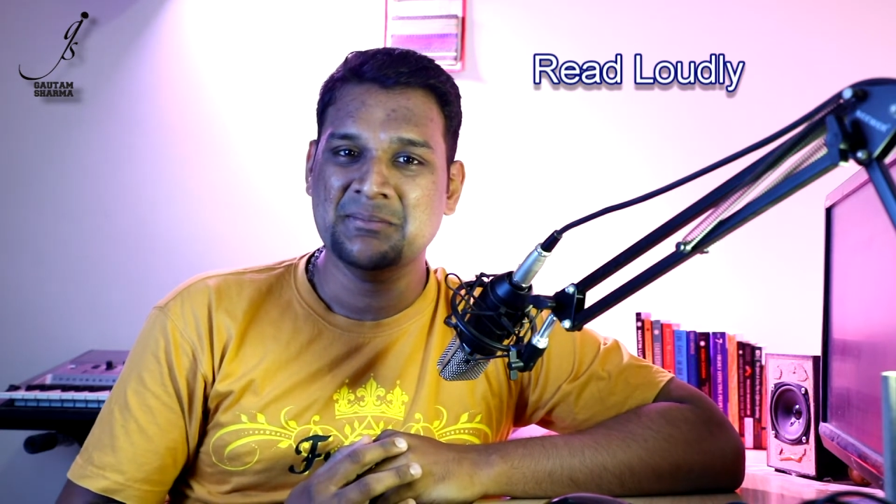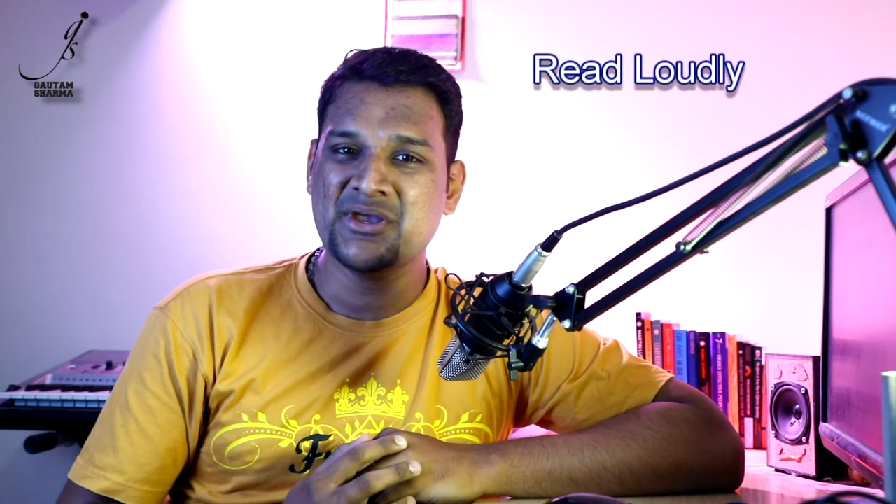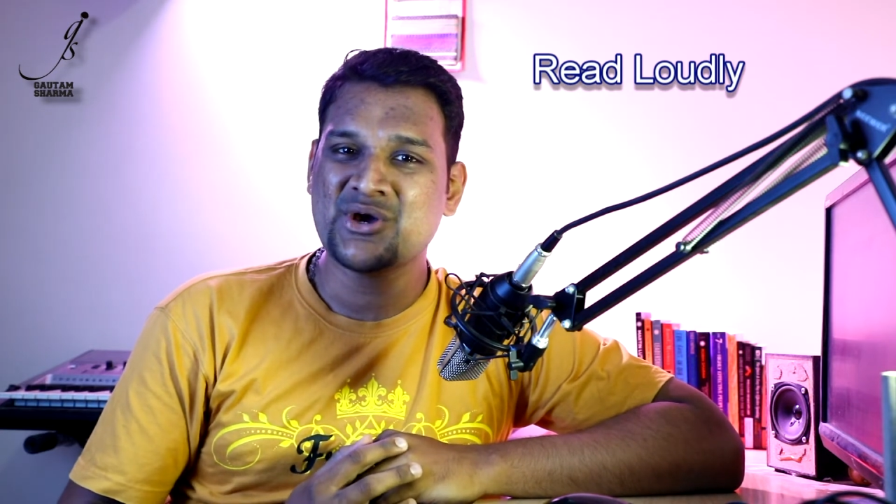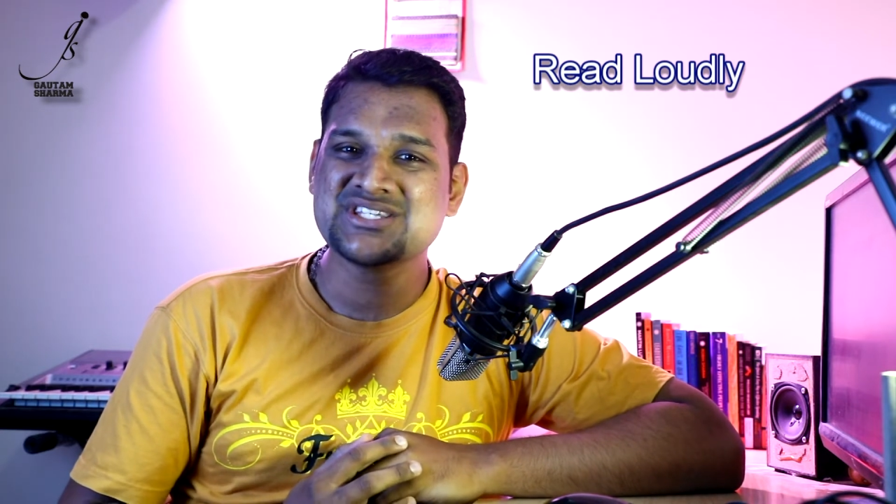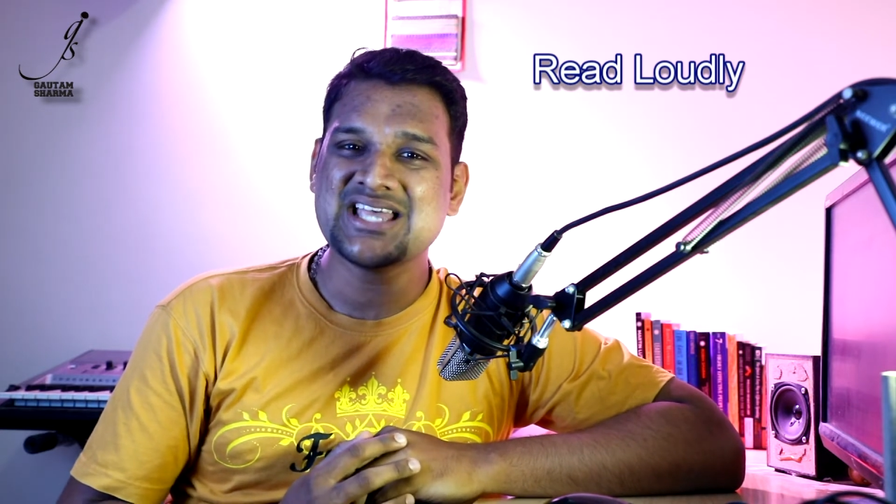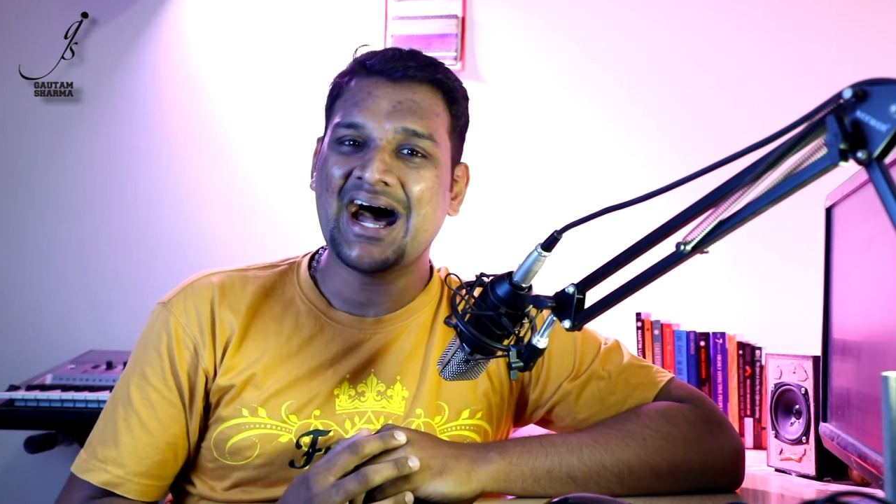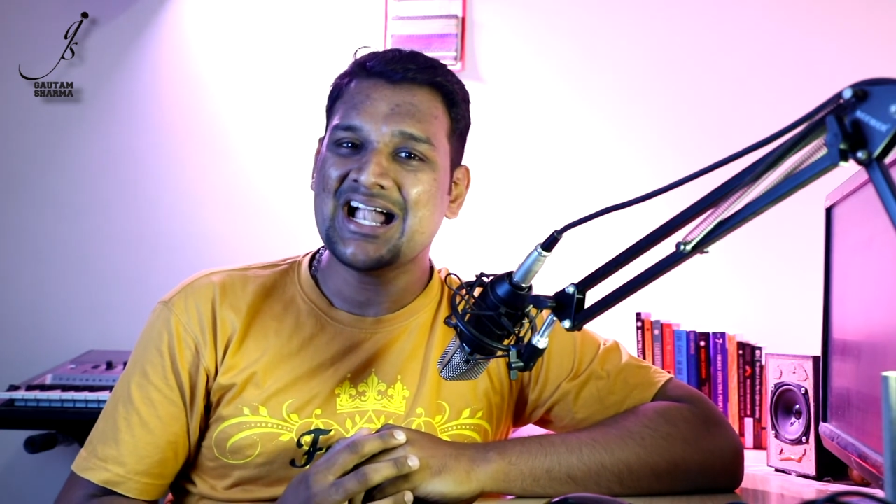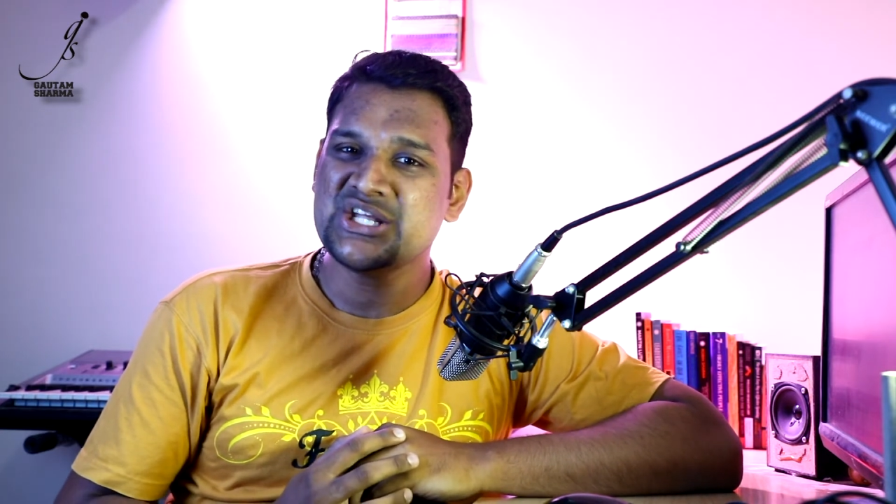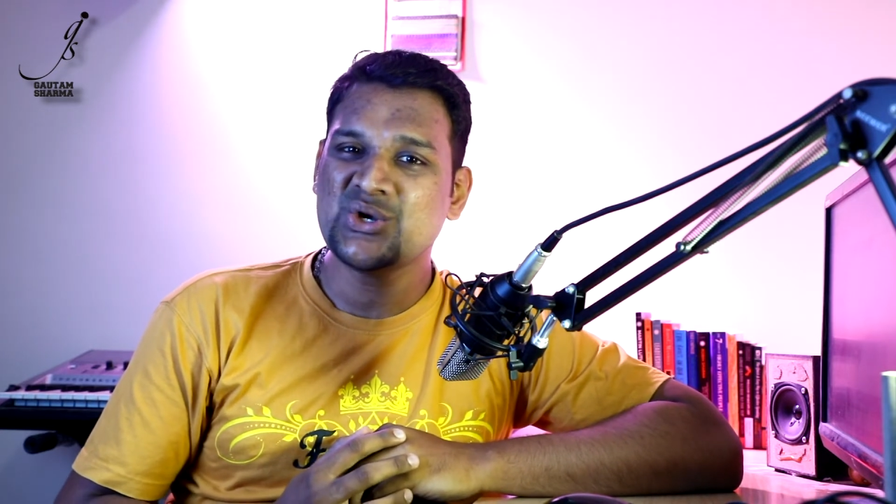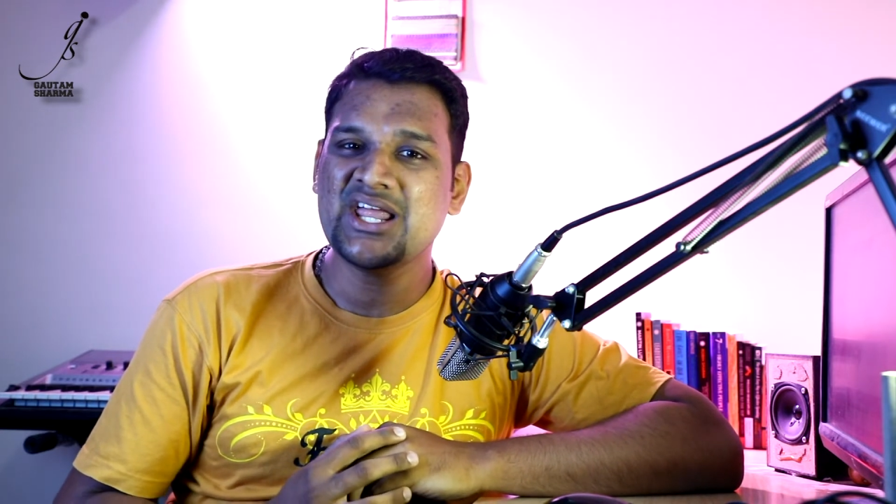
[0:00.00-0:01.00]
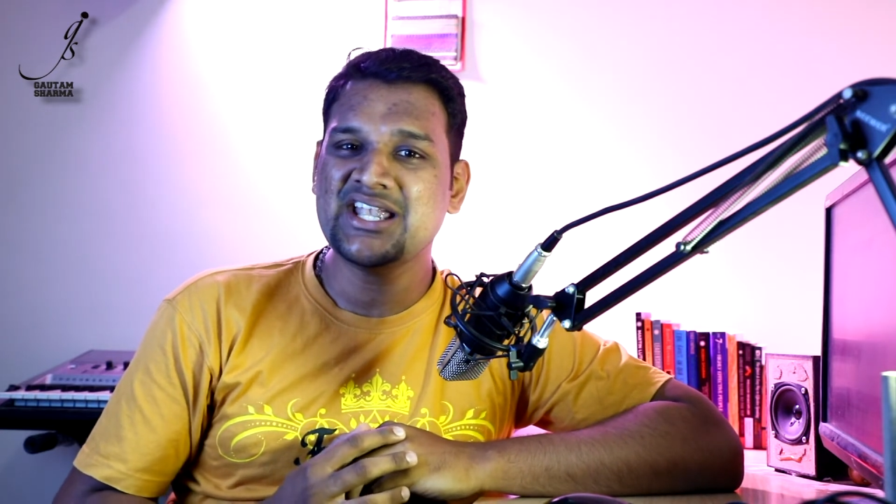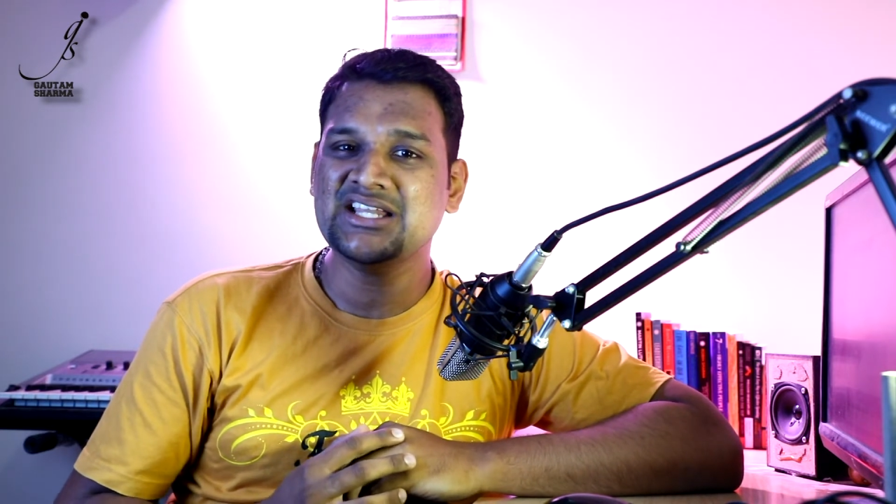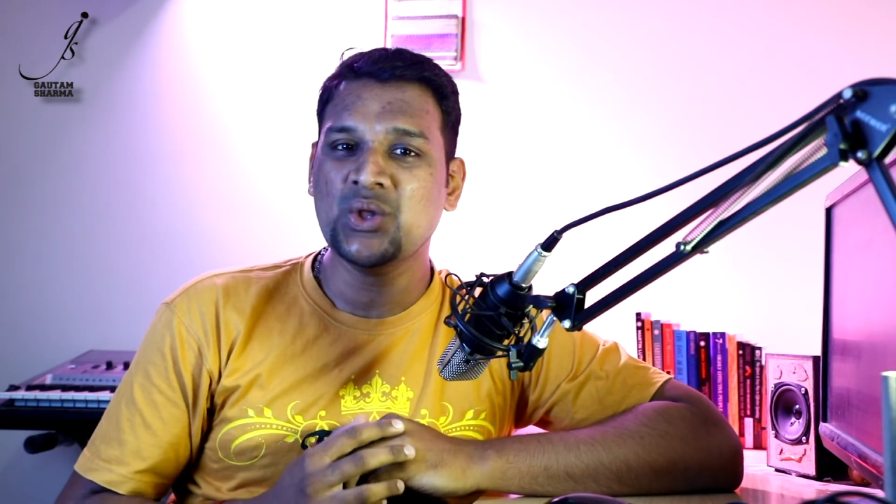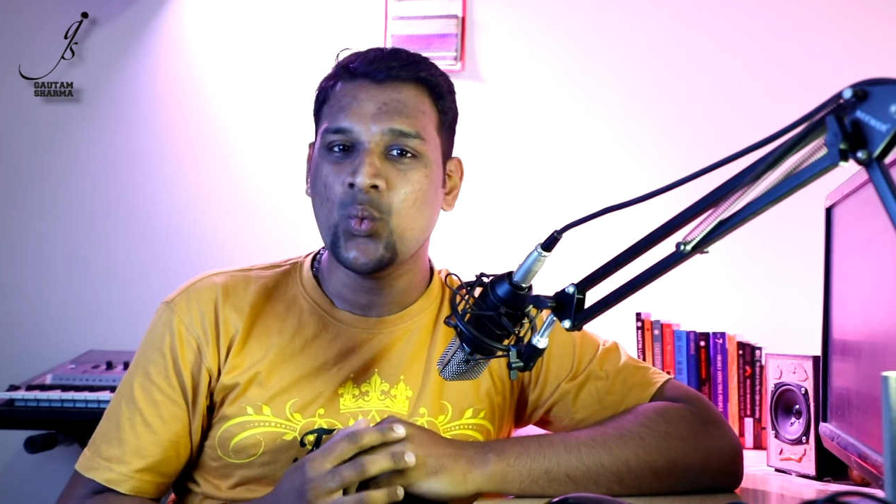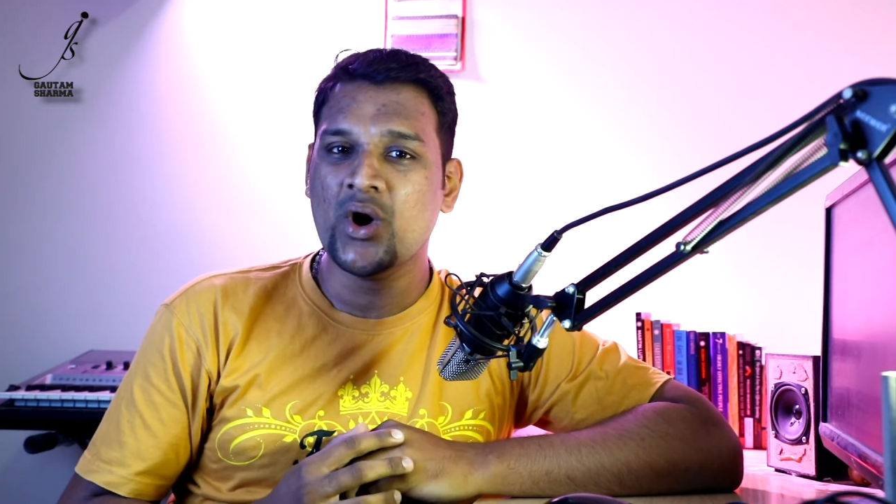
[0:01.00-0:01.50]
Because articulating the